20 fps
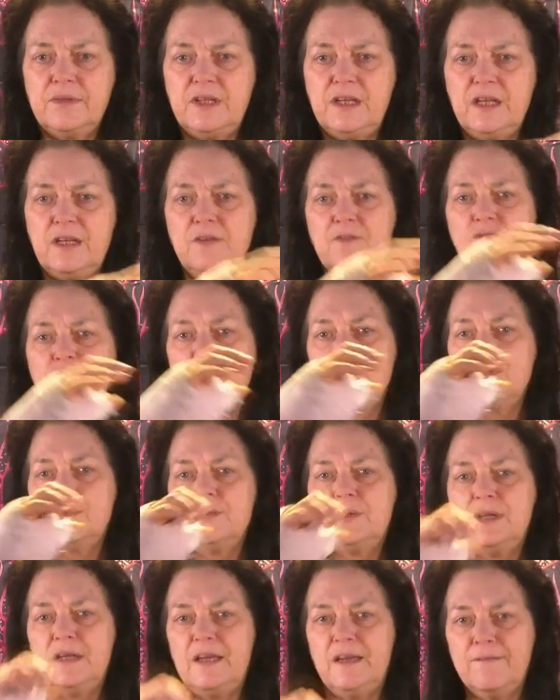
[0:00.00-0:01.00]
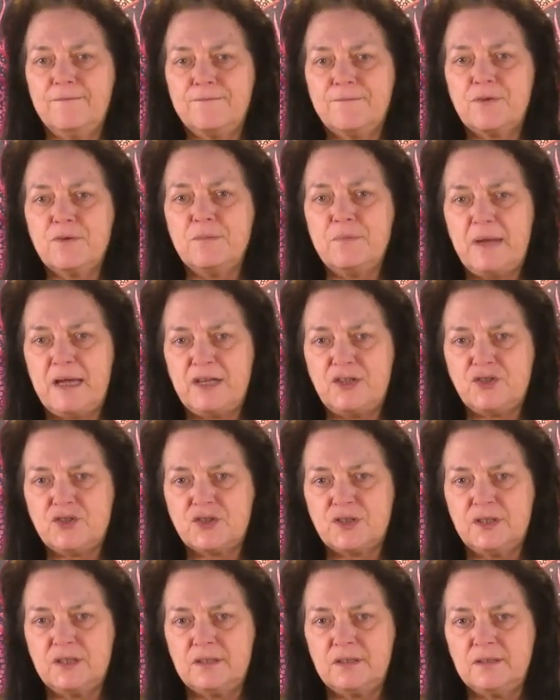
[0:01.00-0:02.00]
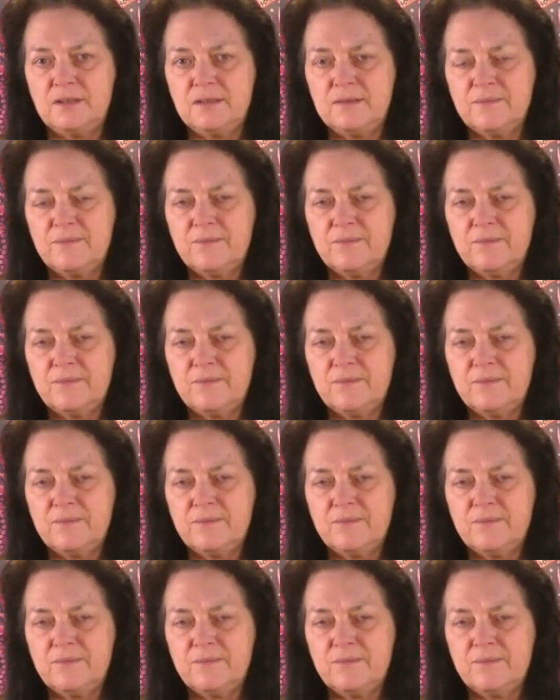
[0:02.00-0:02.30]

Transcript: gives you the information